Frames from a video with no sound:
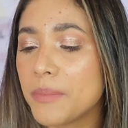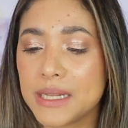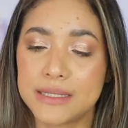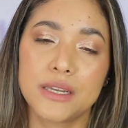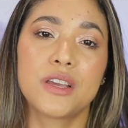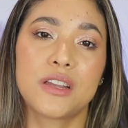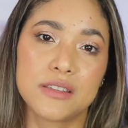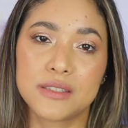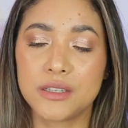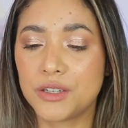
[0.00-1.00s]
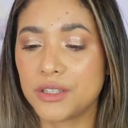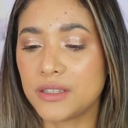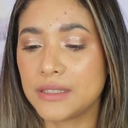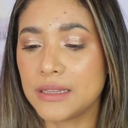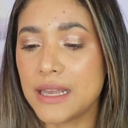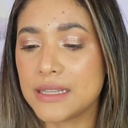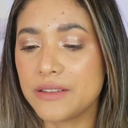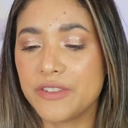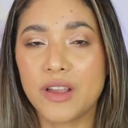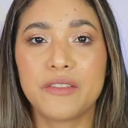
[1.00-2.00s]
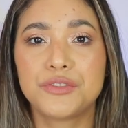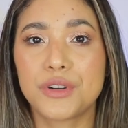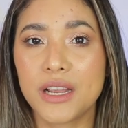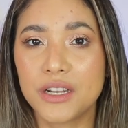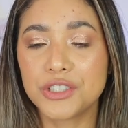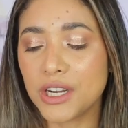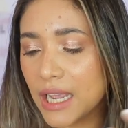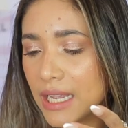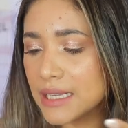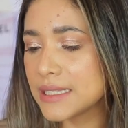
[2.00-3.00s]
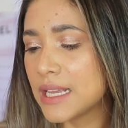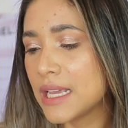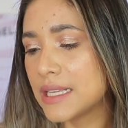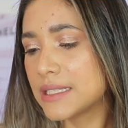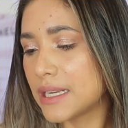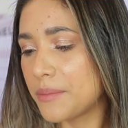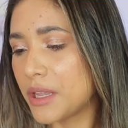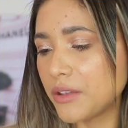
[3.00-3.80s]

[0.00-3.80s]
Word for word: but it's a good concealer nonetheless if you have dry under eyes it's gonna be